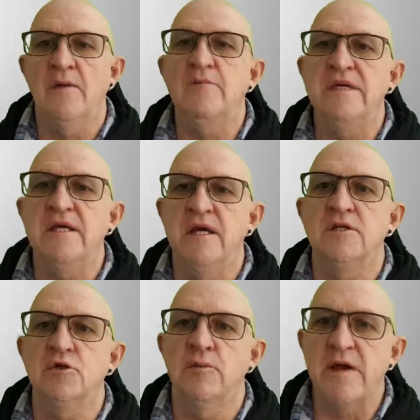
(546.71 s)
be
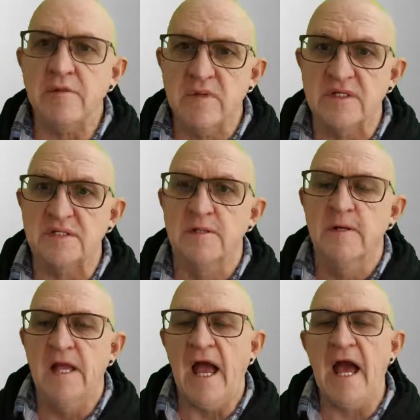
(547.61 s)
in your pigments,
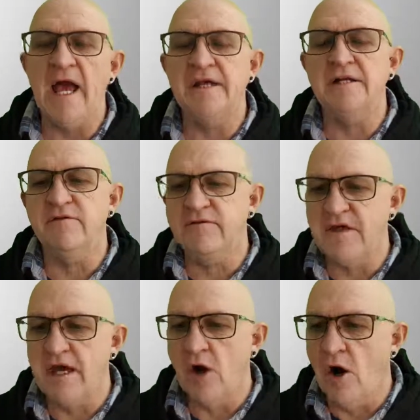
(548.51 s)
and if
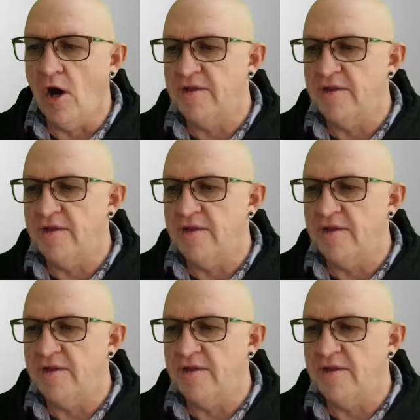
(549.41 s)
they are,